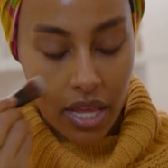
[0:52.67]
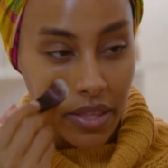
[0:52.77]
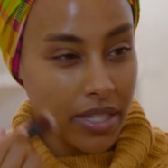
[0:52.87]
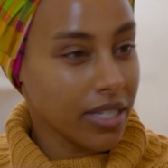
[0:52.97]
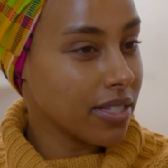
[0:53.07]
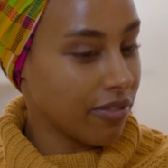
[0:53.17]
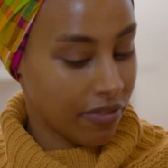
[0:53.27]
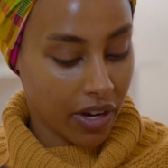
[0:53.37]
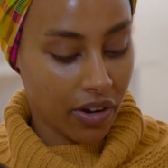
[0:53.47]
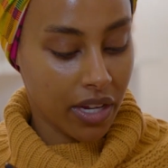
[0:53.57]
This is a
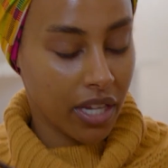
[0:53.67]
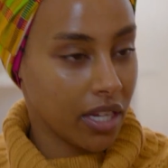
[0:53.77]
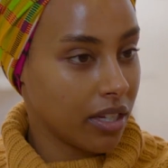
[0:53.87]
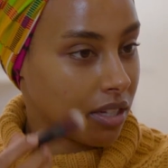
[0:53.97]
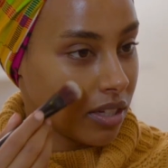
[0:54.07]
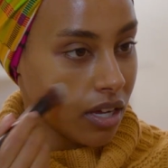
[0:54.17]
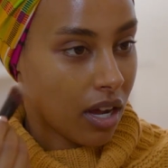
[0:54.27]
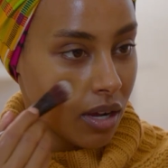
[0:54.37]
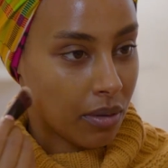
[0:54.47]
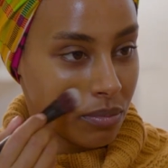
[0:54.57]
very
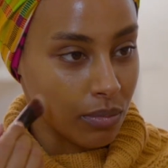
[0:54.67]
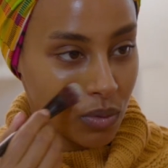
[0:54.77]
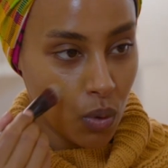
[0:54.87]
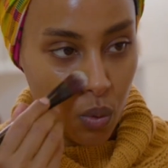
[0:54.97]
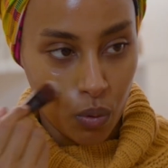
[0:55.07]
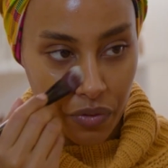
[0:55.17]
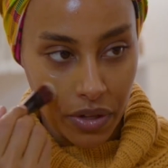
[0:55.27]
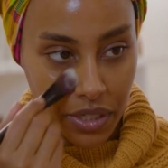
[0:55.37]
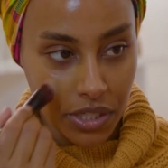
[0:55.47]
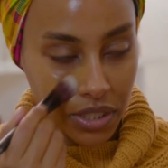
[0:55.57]
cool
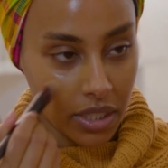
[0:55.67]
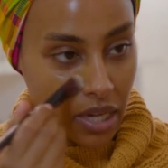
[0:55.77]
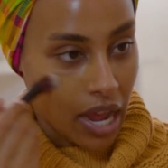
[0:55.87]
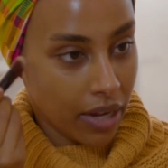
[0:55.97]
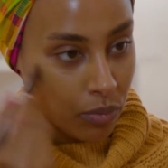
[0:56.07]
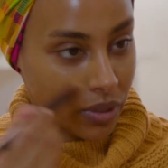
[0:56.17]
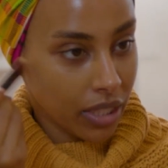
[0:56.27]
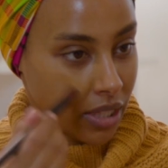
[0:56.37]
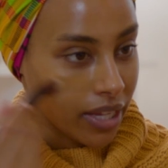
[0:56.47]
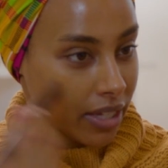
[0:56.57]
foundation. I
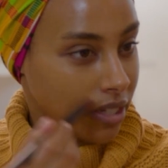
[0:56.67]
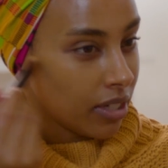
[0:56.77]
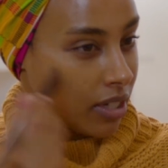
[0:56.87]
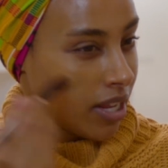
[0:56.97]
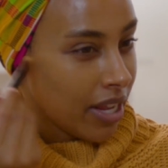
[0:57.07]
really like it.